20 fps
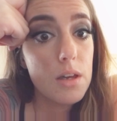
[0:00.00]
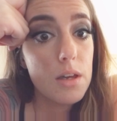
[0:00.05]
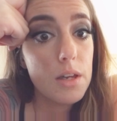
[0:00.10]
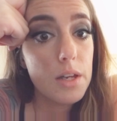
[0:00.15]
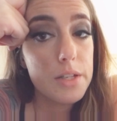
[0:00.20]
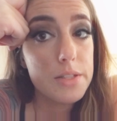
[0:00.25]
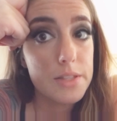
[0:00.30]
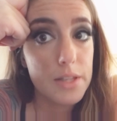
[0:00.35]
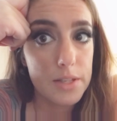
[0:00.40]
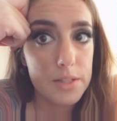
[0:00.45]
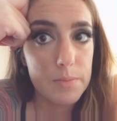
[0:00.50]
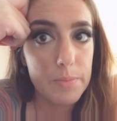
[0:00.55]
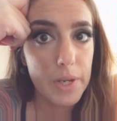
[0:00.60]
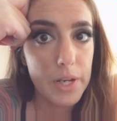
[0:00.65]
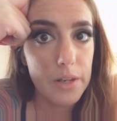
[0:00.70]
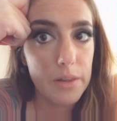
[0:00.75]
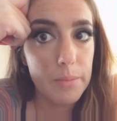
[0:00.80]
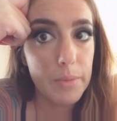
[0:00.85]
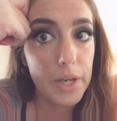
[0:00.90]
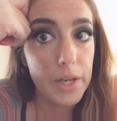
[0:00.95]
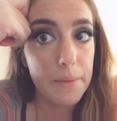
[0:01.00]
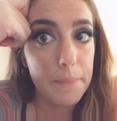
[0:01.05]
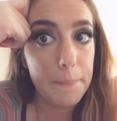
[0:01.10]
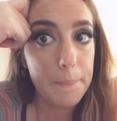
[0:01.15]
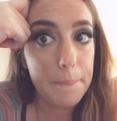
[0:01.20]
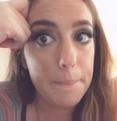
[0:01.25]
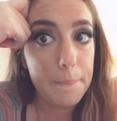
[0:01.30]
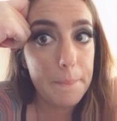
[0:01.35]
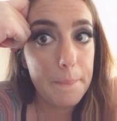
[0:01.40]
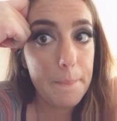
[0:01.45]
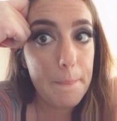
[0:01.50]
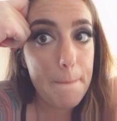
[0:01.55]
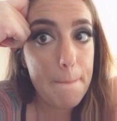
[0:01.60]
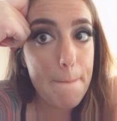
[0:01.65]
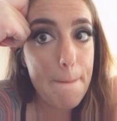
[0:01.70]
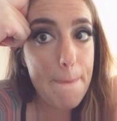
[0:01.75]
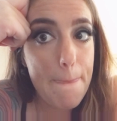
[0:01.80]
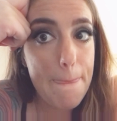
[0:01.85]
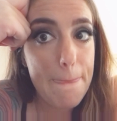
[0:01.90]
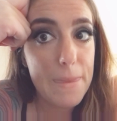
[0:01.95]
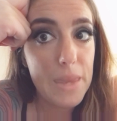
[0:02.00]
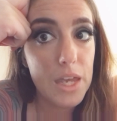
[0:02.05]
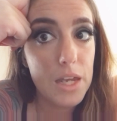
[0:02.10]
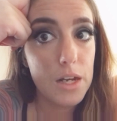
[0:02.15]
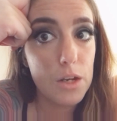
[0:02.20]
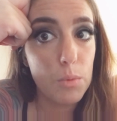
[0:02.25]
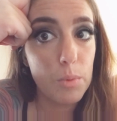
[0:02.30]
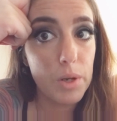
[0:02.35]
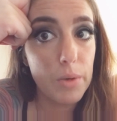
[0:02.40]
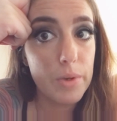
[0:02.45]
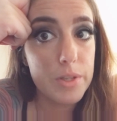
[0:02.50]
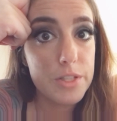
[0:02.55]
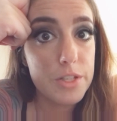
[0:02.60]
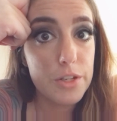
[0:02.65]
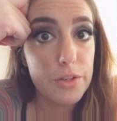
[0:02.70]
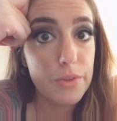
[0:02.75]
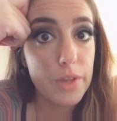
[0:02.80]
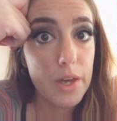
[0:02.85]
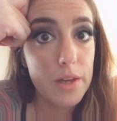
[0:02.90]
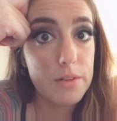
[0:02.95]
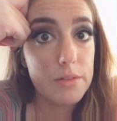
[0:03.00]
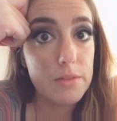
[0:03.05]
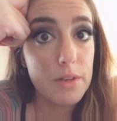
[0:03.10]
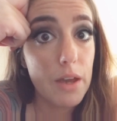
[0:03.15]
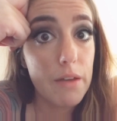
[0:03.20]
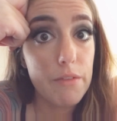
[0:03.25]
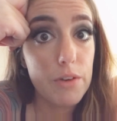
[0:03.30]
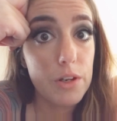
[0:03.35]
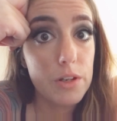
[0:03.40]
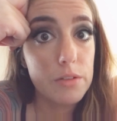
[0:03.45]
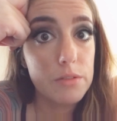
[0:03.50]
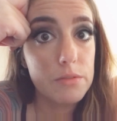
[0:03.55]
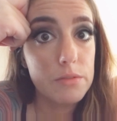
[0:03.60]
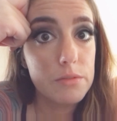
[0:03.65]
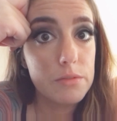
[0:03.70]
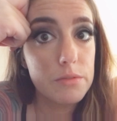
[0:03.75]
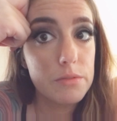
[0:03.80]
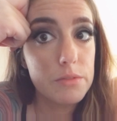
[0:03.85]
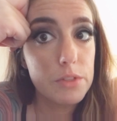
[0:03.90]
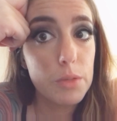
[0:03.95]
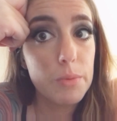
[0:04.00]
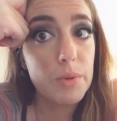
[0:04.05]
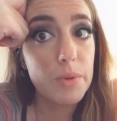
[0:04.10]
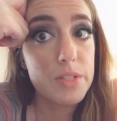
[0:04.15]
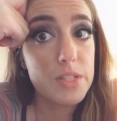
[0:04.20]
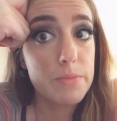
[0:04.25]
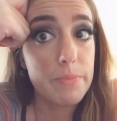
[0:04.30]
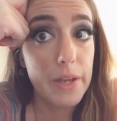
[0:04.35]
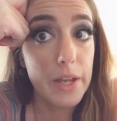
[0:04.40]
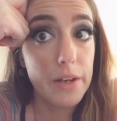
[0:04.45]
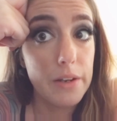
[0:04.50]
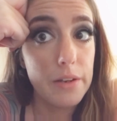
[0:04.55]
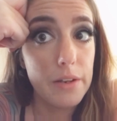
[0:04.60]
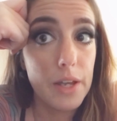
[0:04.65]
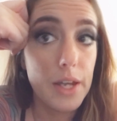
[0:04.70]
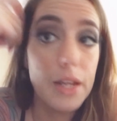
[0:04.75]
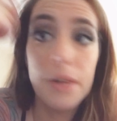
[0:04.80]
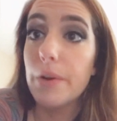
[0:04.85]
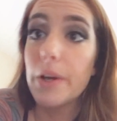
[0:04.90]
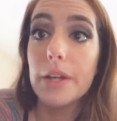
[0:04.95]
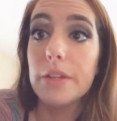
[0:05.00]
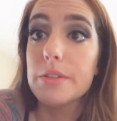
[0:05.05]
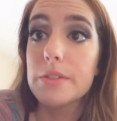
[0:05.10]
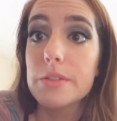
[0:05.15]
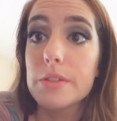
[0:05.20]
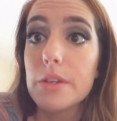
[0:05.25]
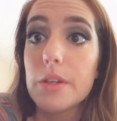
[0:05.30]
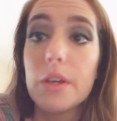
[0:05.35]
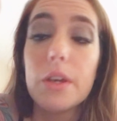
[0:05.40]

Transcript: because that's a pain in the butt, and nobody wants to do that ever. Nobody wants to paint anyways,